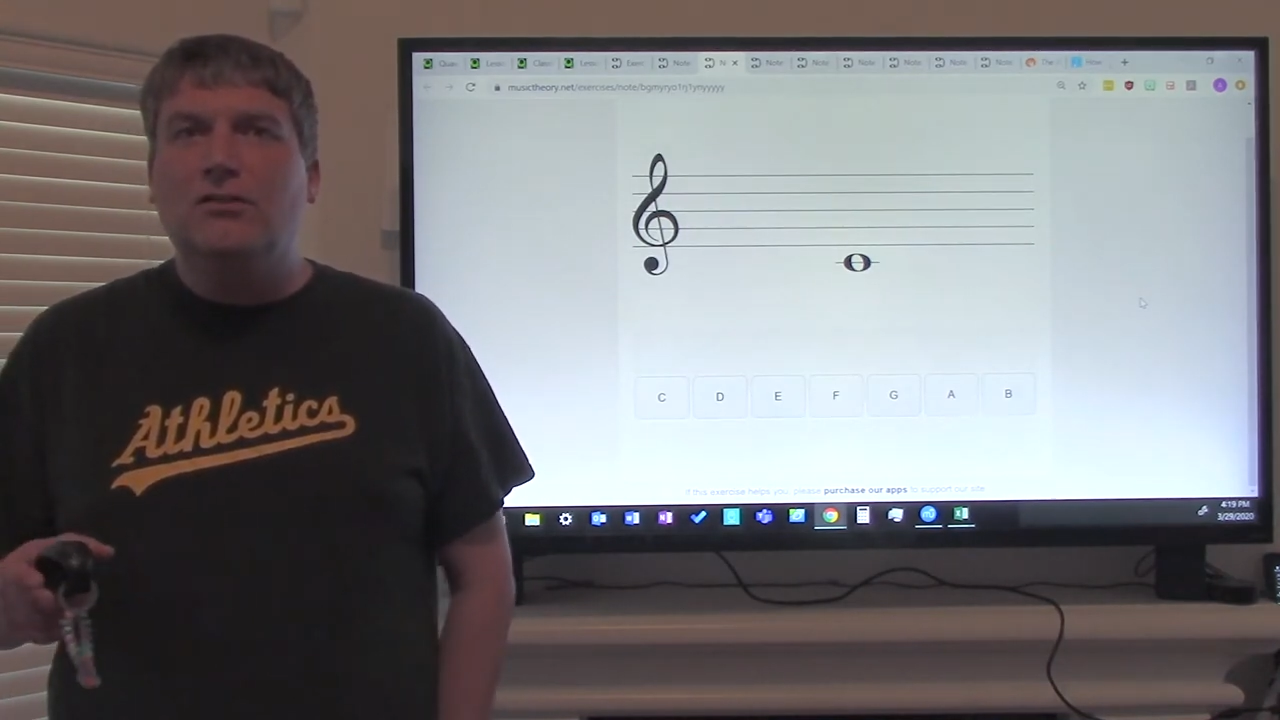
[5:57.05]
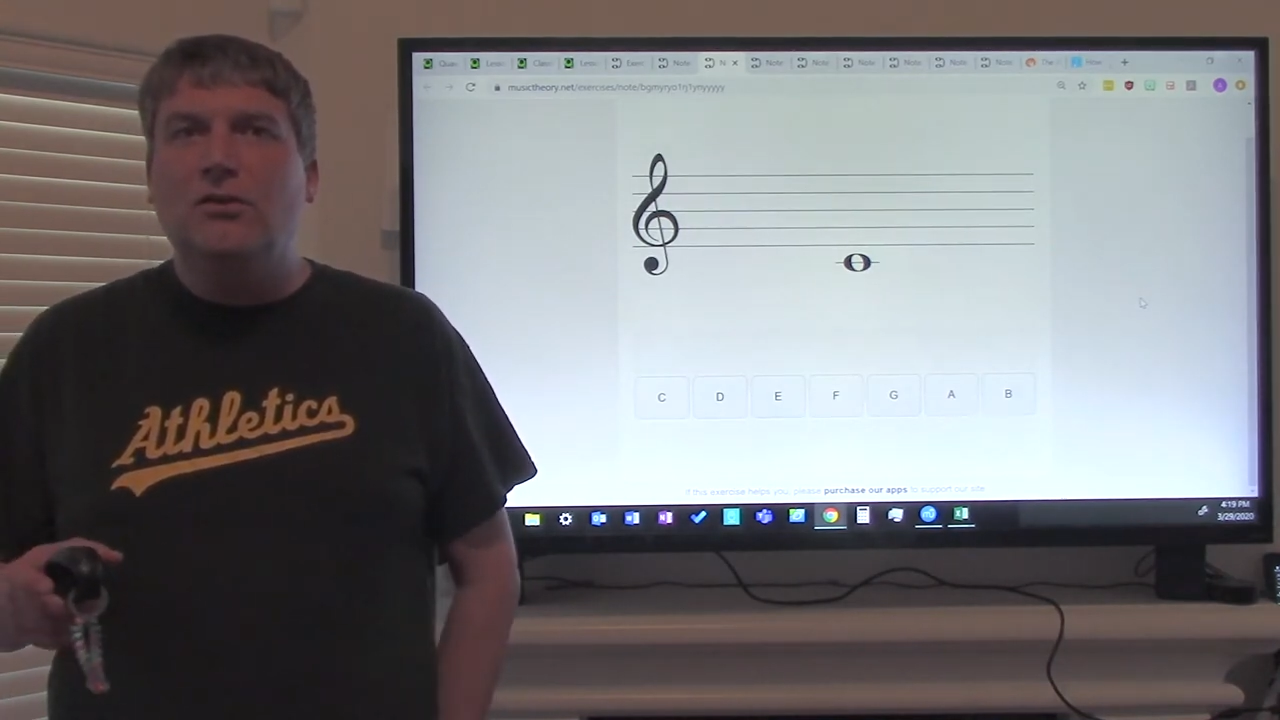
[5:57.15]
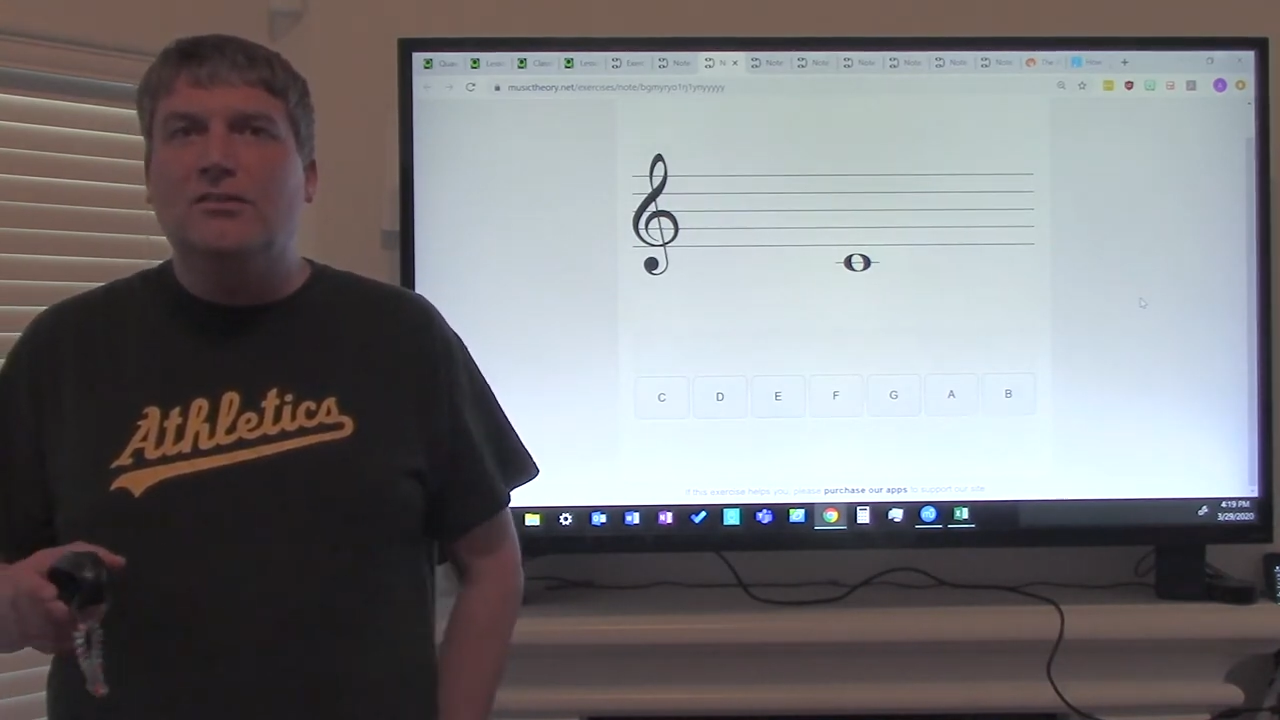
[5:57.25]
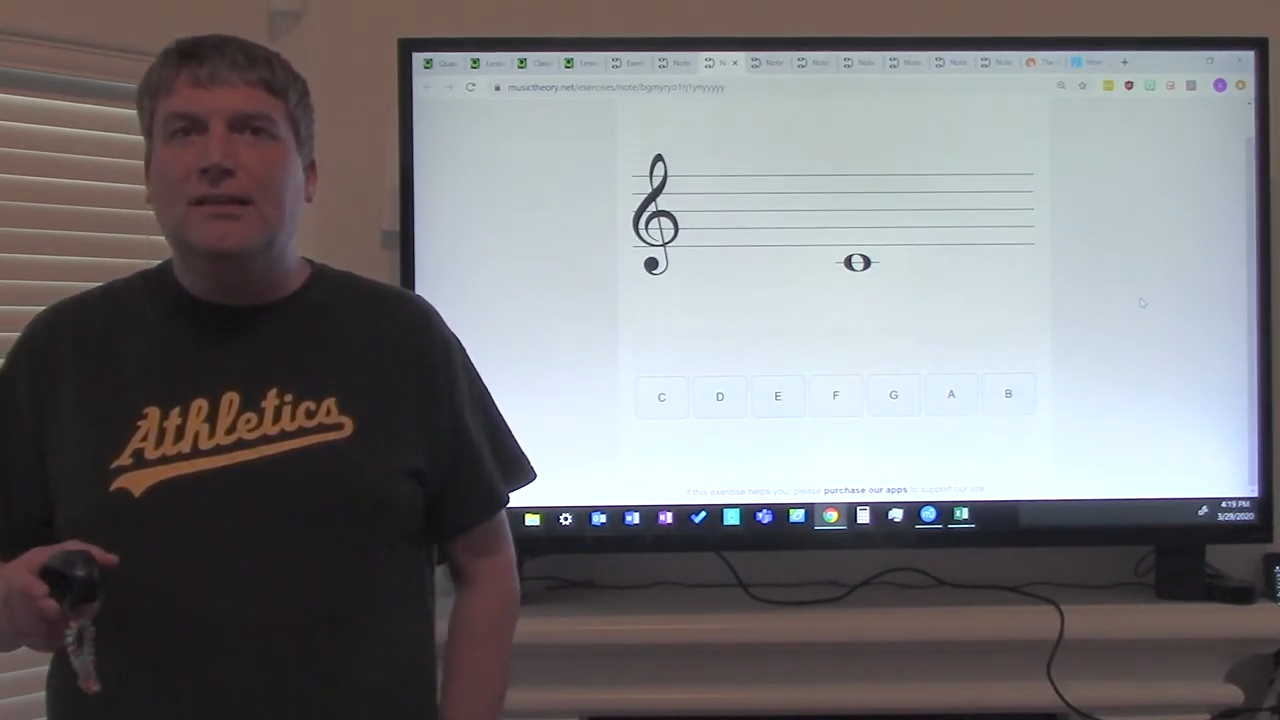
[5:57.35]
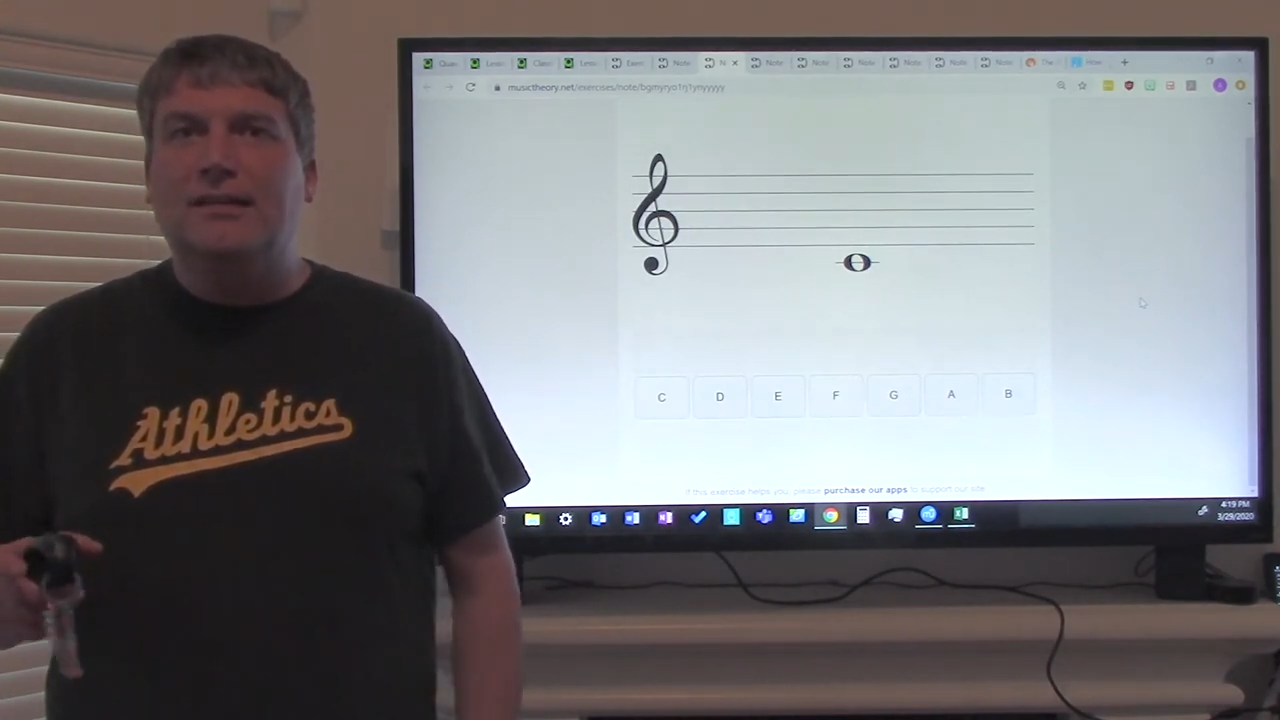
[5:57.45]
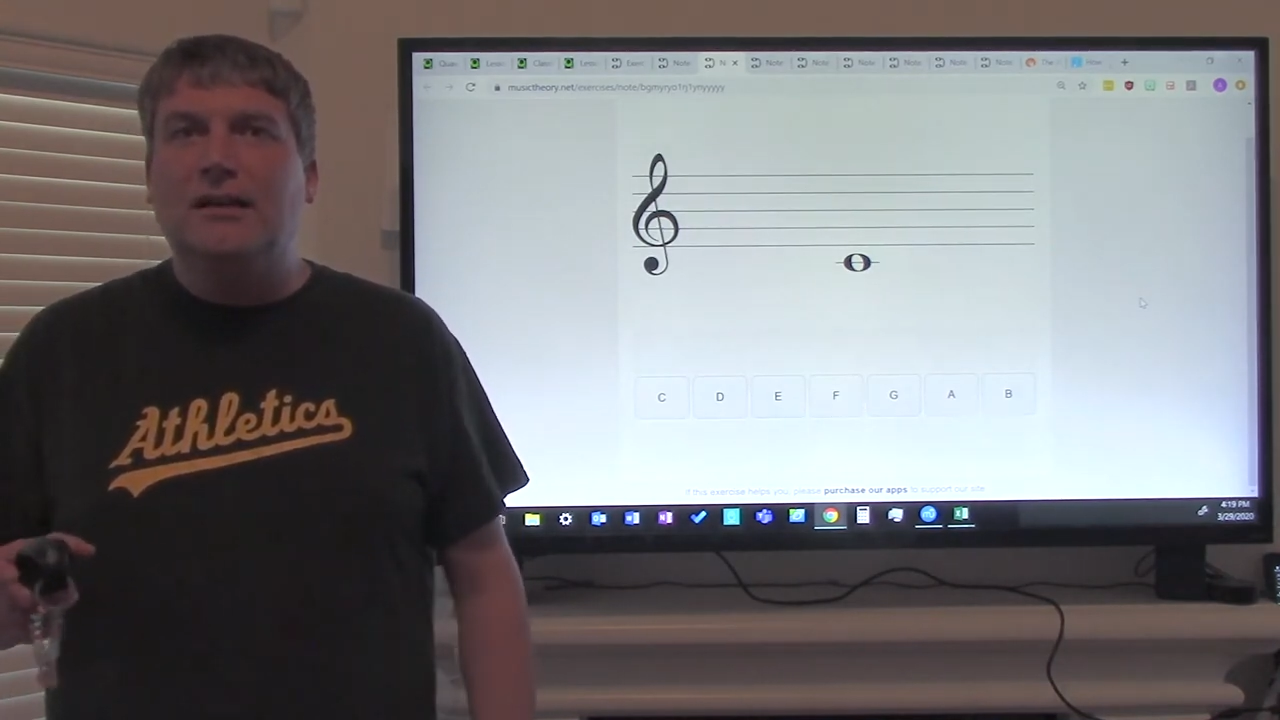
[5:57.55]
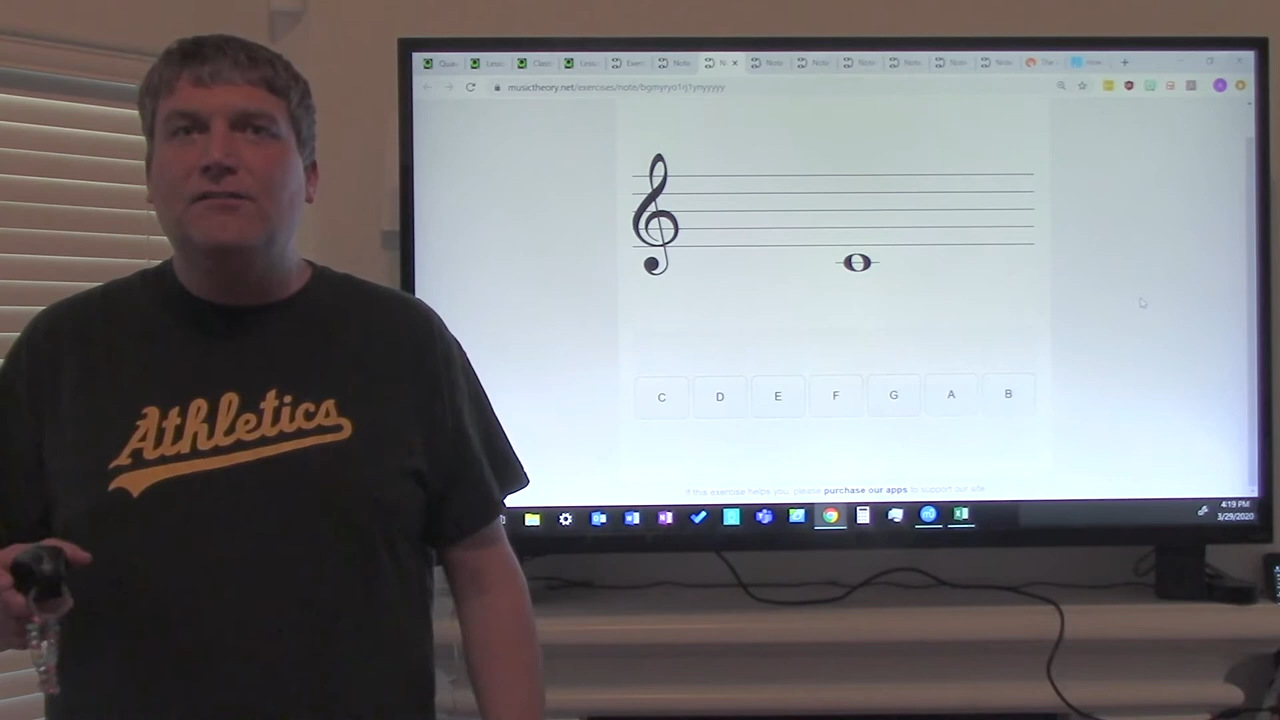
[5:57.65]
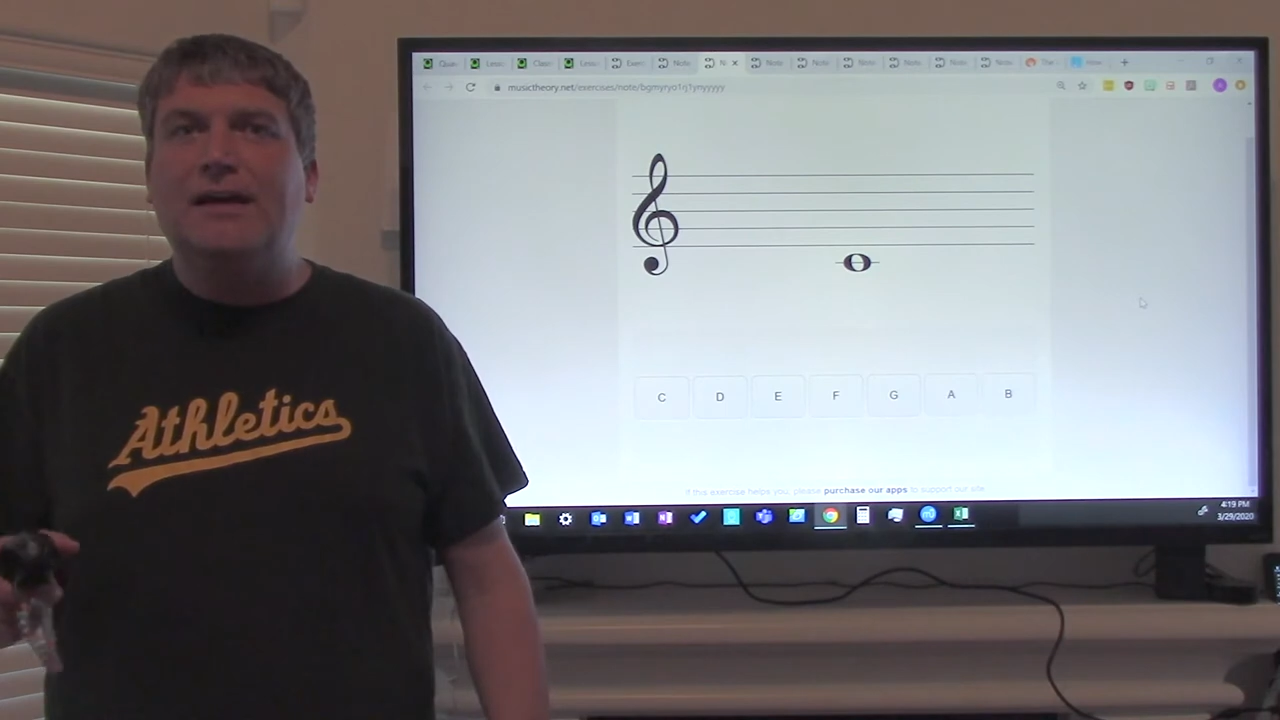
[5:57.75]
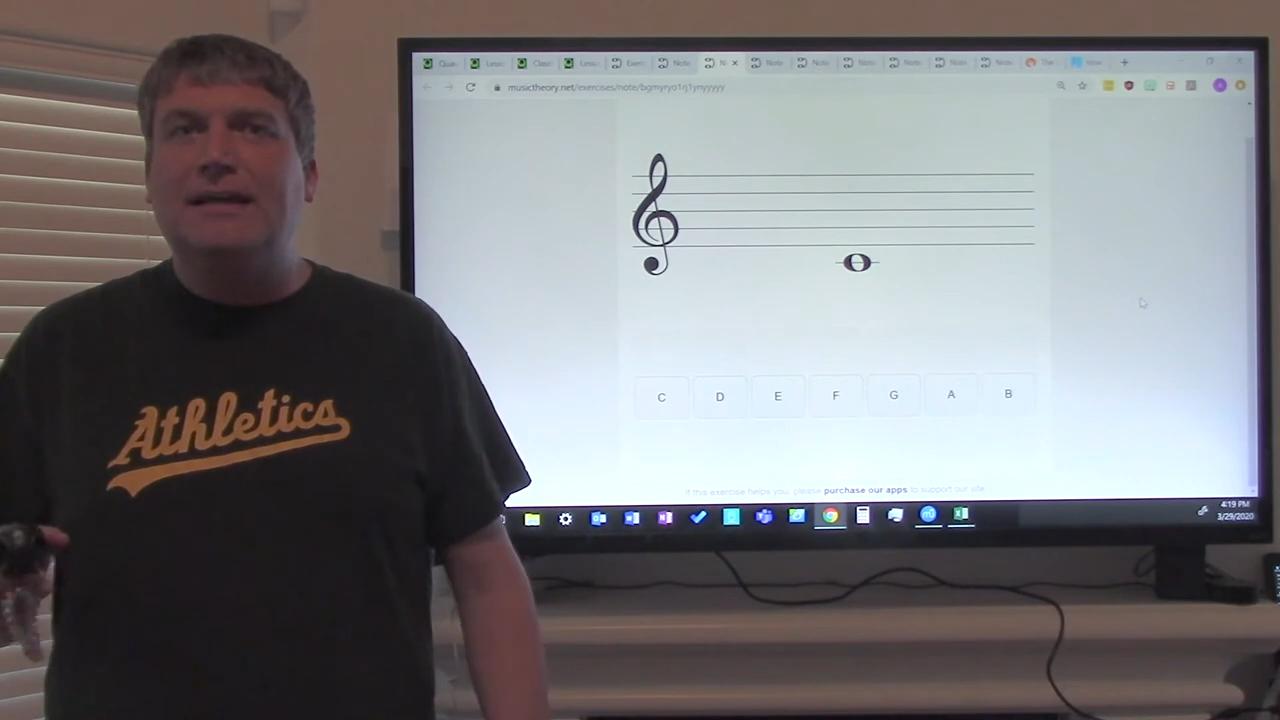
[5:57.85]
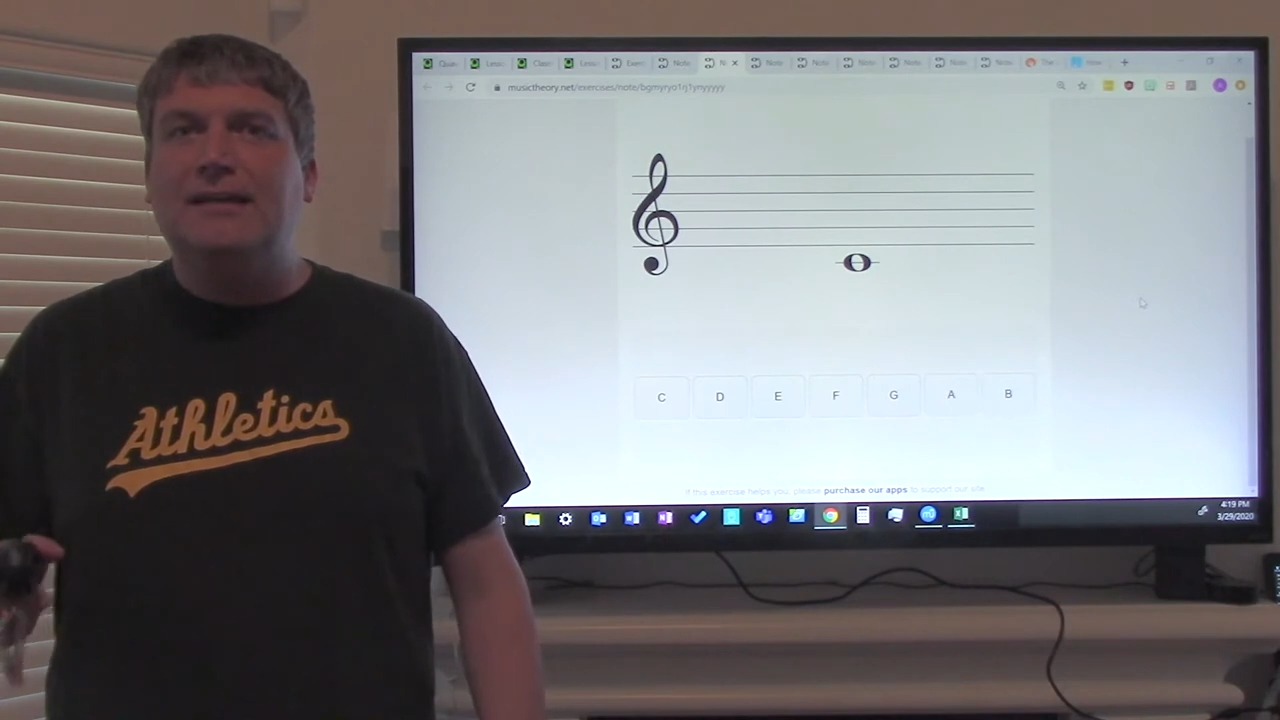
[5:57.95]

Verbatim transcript: do is identify